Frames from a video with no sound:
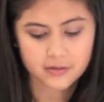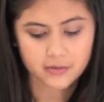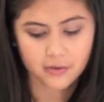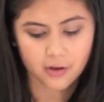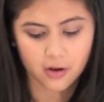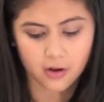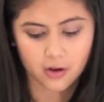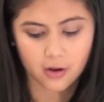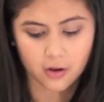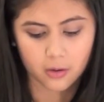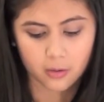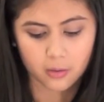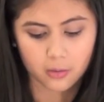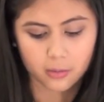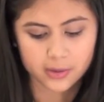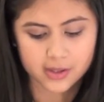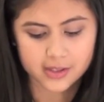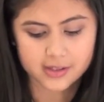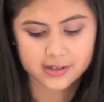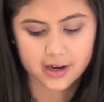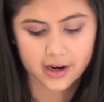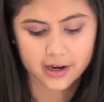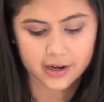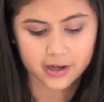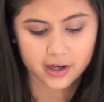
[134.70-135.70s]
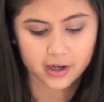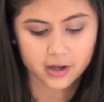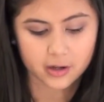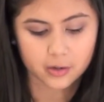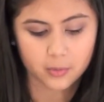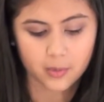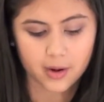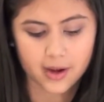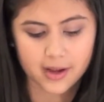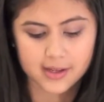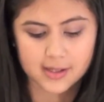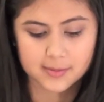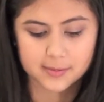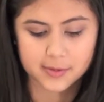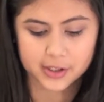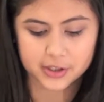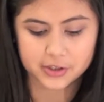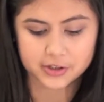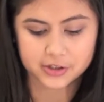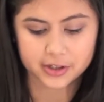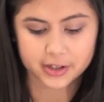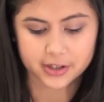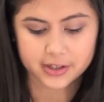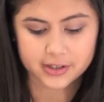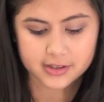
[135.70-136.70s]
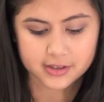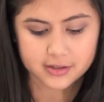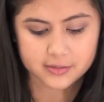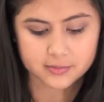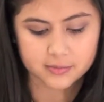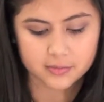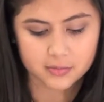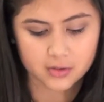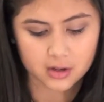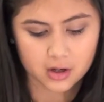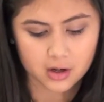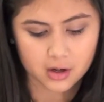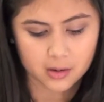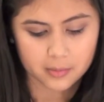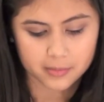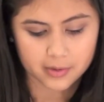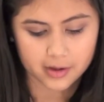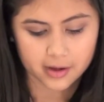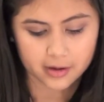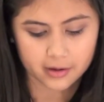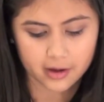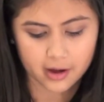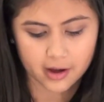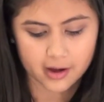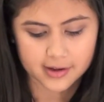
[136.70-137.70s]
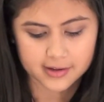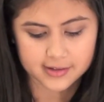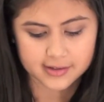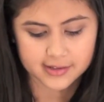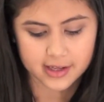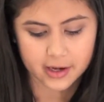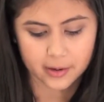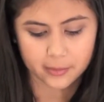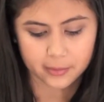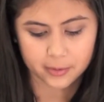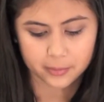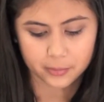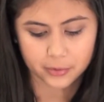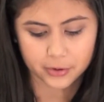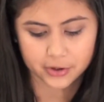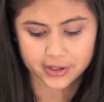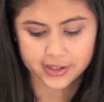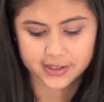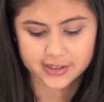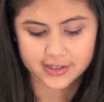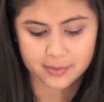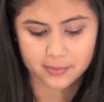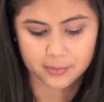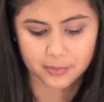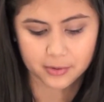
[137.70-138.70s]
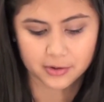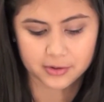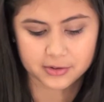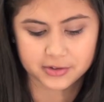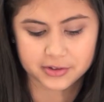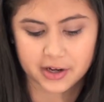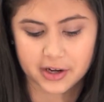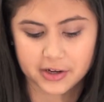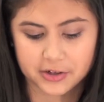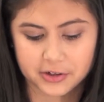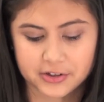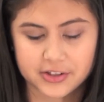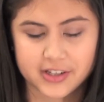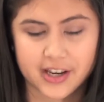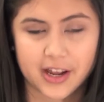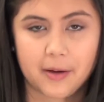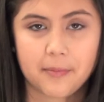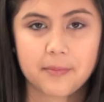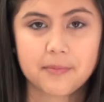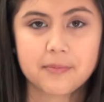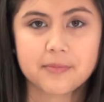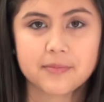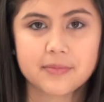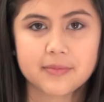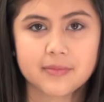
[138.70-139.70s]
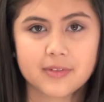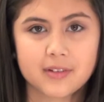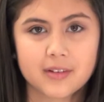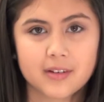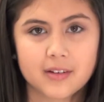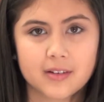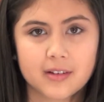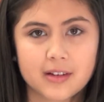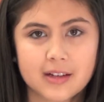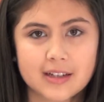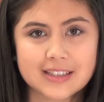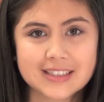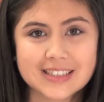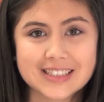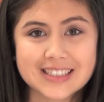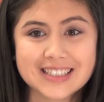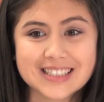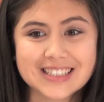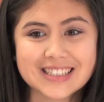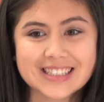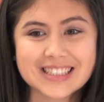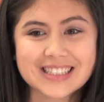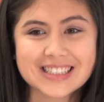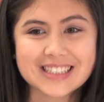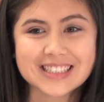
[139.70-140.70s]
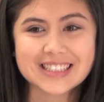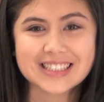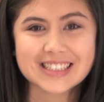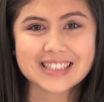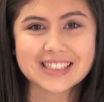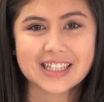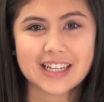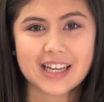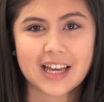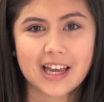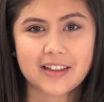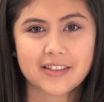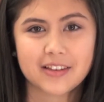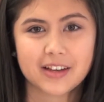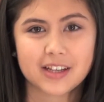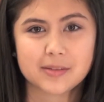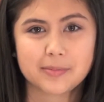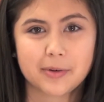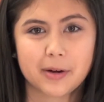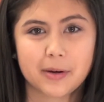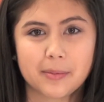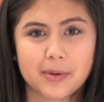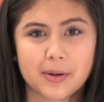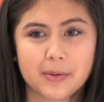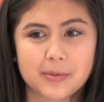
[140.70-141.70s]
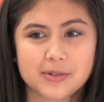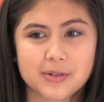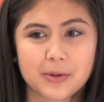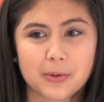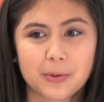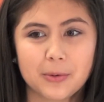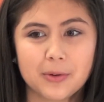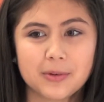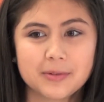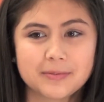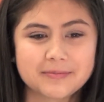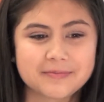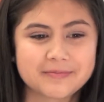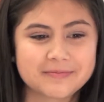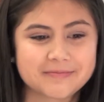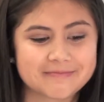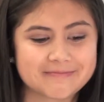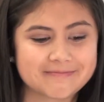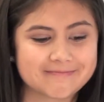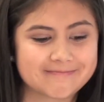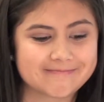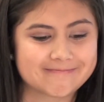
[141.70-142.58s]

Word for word: of all we studied was mixtures because they were pretty simple to understand and the experiment was cool.